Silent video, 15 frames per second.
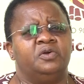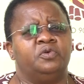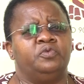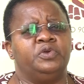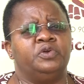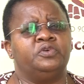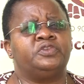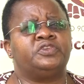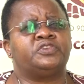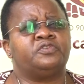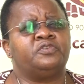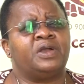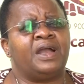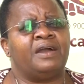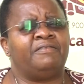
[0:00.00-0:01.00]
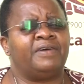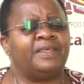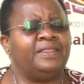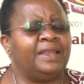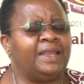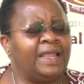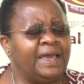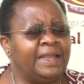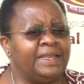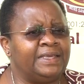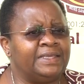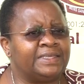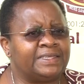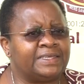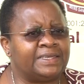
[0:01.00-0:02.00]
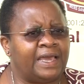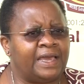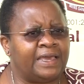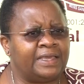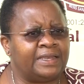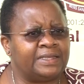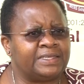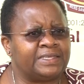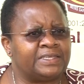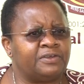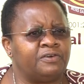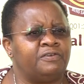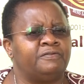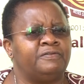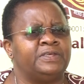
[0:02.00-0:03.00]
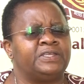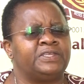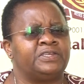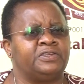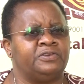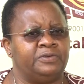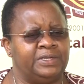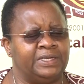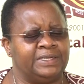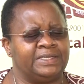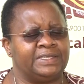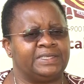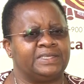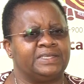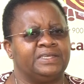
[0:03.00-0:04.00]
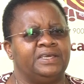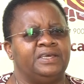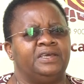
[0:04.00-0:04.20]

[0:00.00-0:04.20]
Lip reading: We also cover the learning styles of the students.